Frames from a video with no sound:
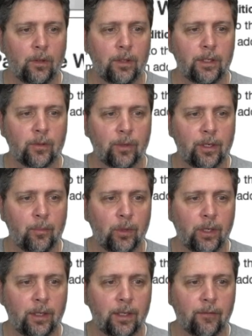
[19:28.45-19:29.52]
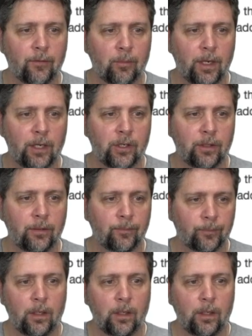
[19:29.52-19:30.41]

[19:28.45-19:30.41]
This is where you put in the information.